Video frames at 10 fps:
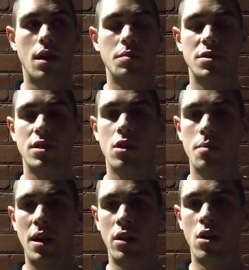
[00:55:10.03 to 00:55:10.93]
I'm still on
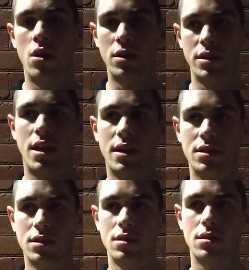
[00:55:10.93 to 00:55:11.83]
my learner's
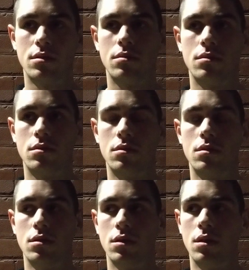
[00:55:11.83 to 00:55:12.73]
license,
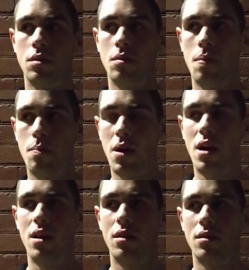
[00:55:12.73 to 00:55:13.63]

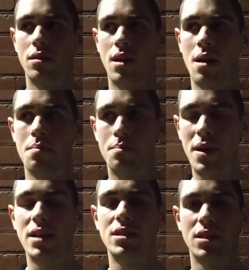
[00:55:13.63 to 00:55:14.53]
but I'm
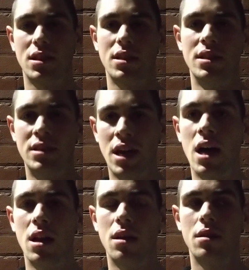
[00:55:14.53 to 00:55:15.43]
basically
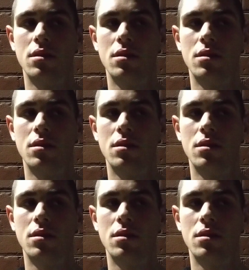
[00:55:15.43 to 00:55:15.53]
done.